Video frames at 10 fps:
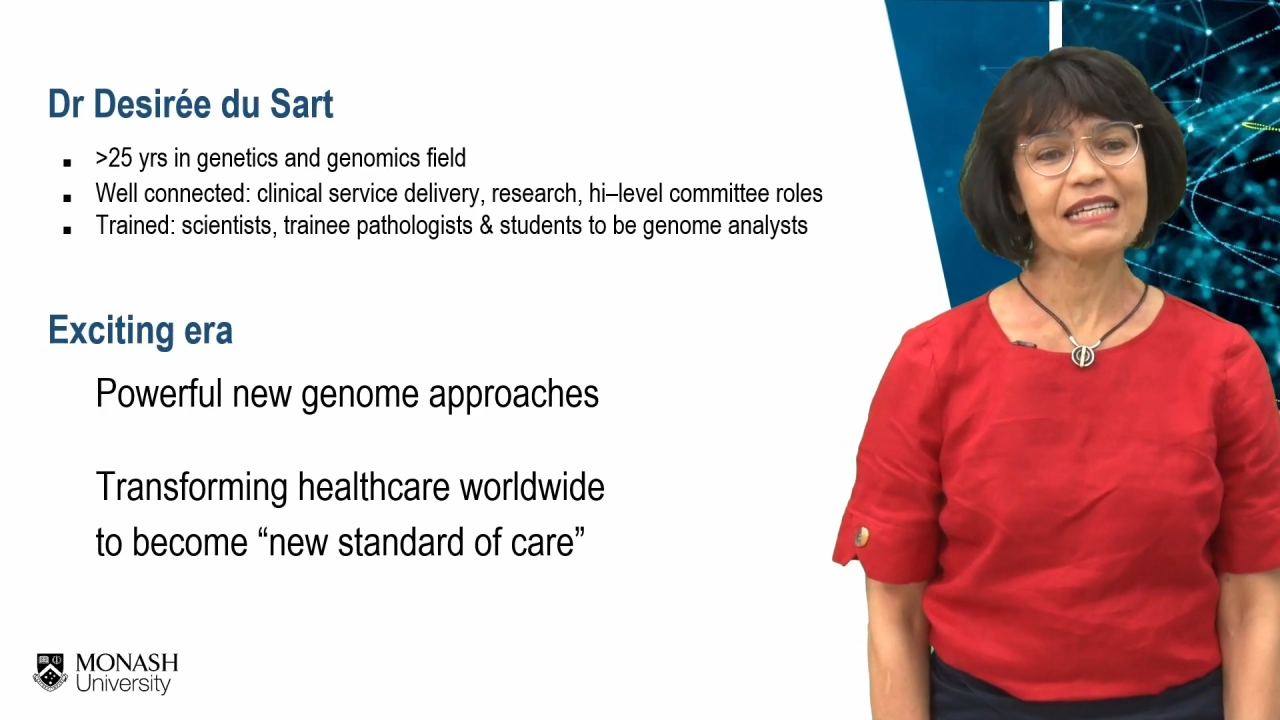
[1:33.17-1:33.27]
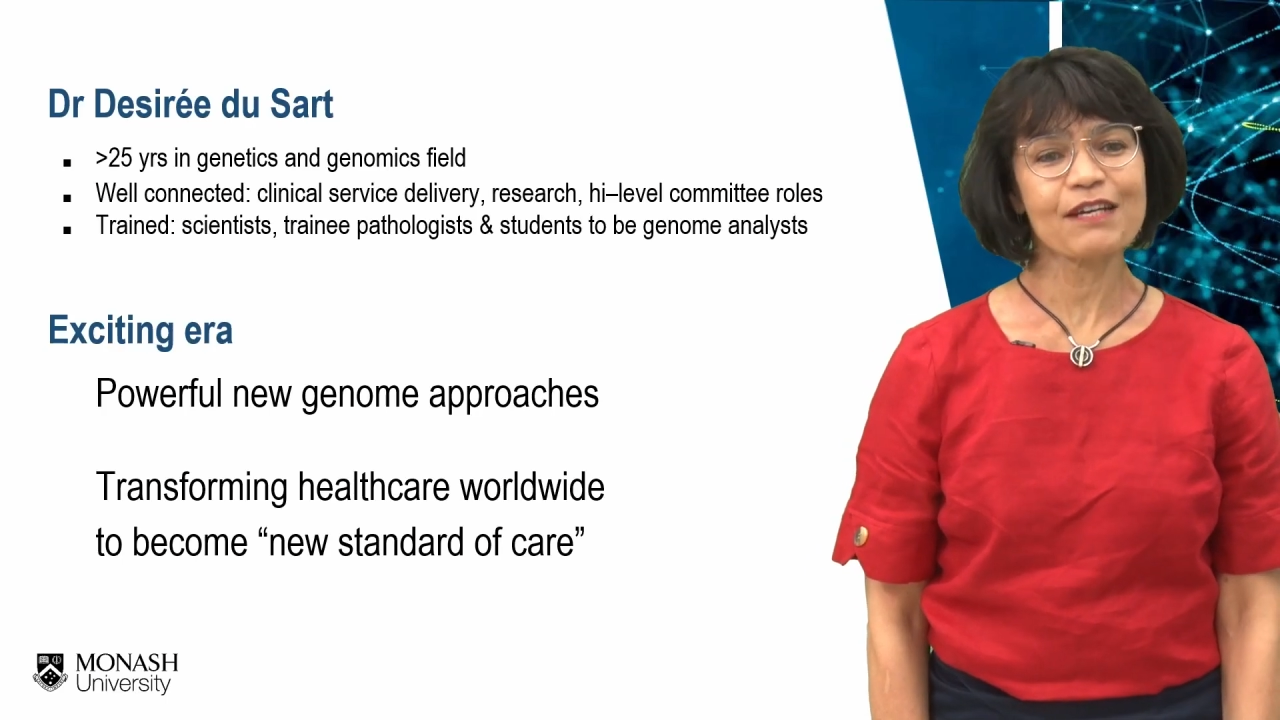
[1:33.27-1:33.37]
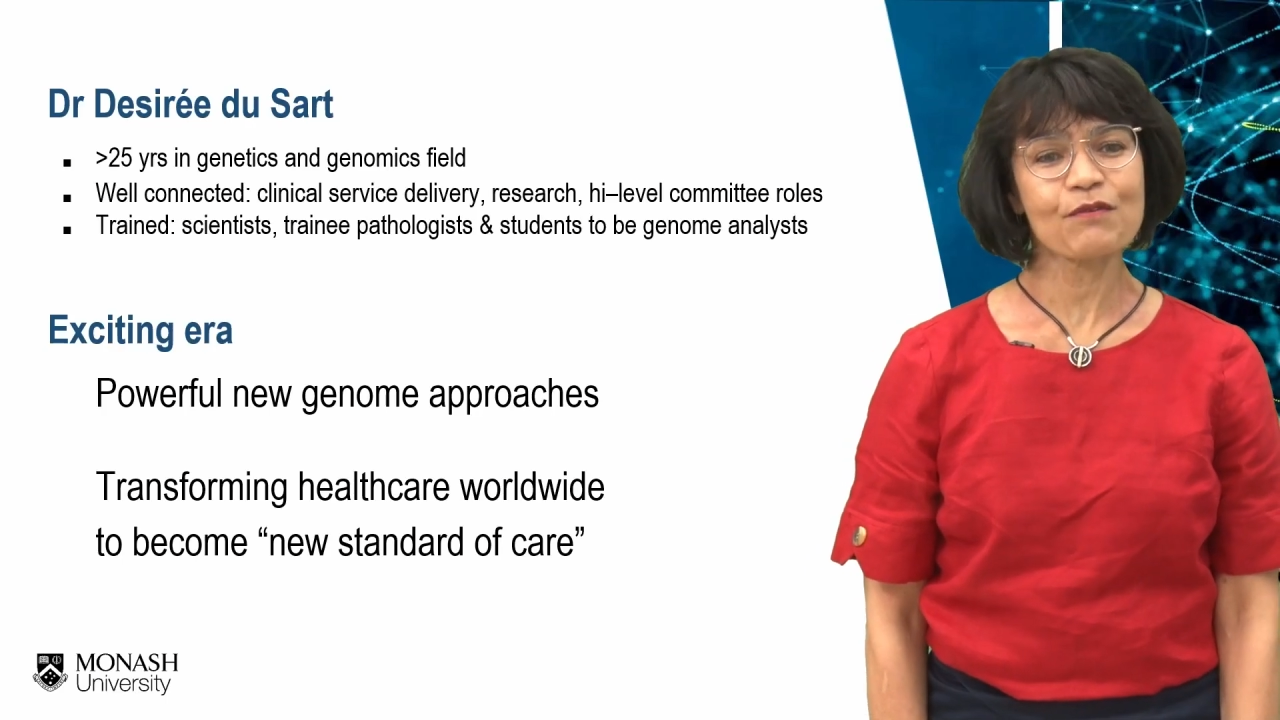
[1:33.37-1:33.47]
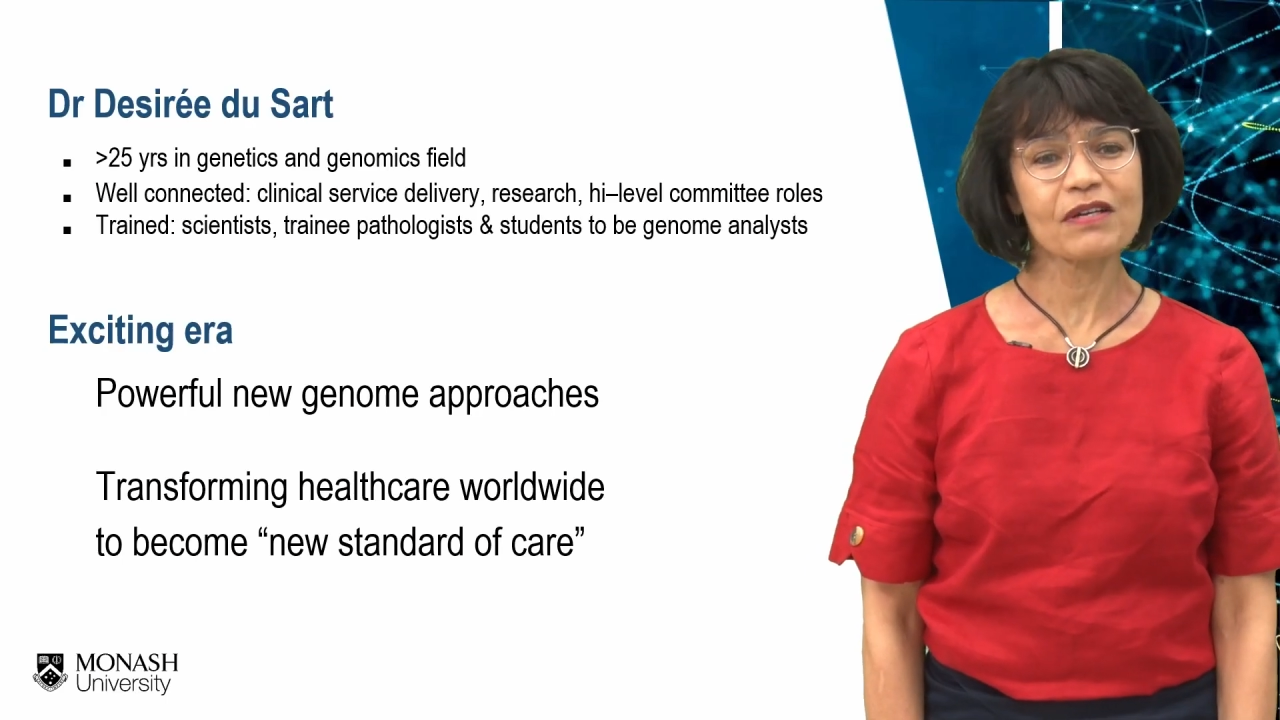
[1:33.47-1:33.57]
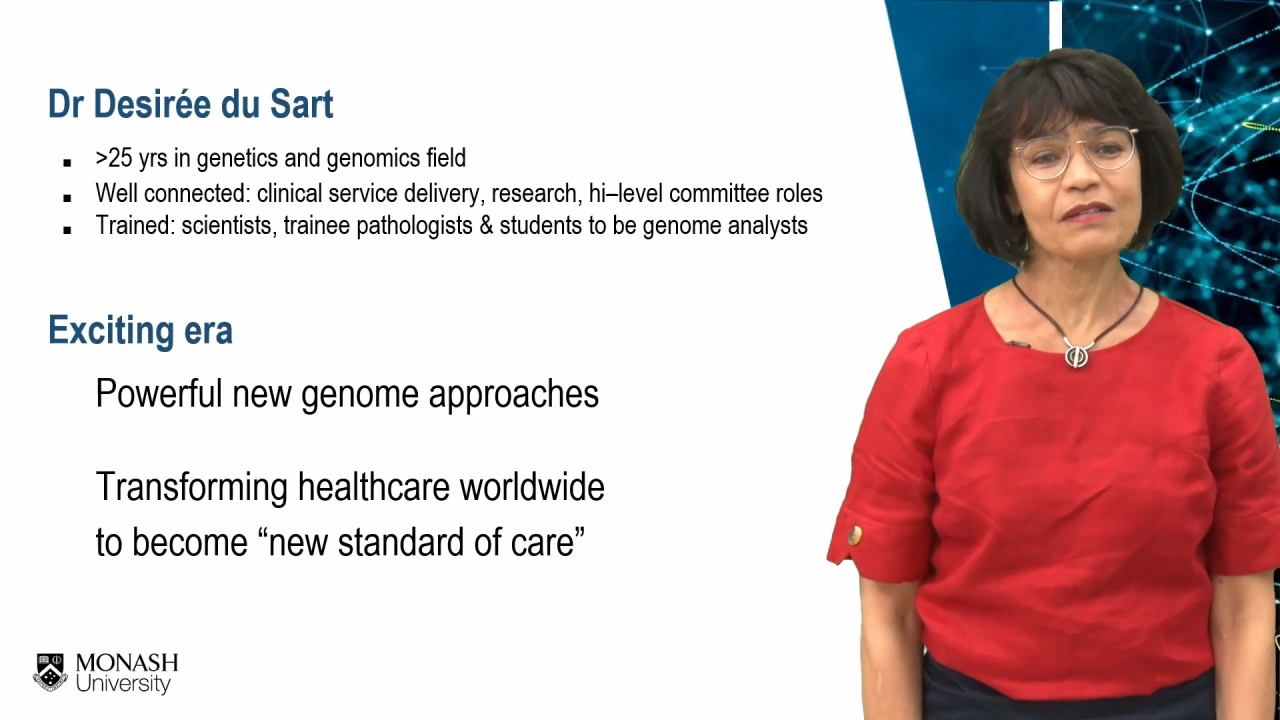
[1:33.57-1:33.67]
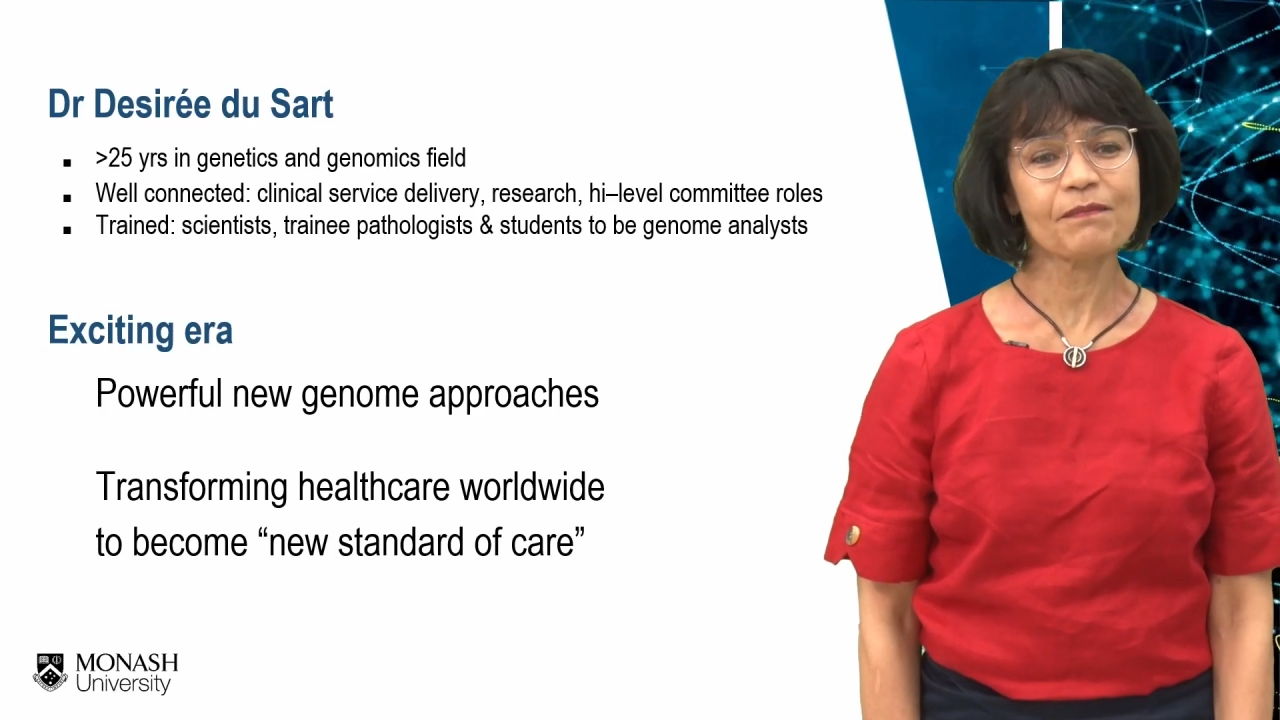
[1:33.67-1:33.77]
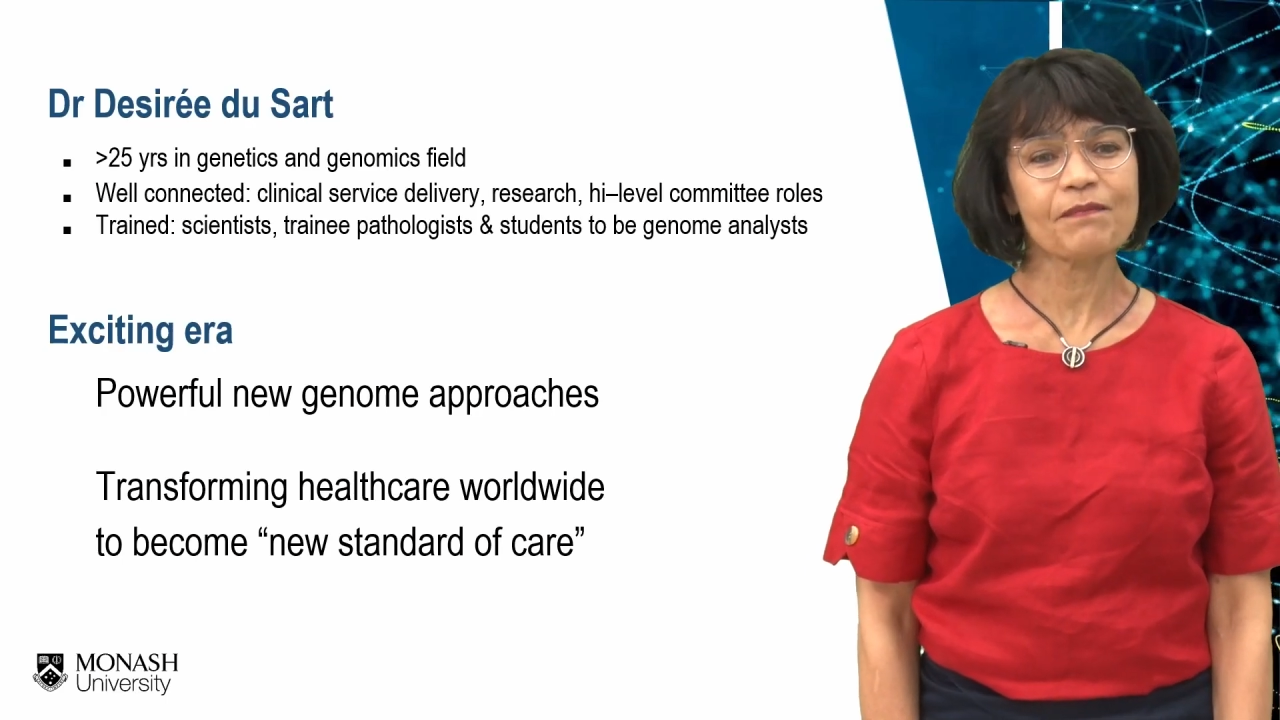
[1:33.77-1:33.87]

era.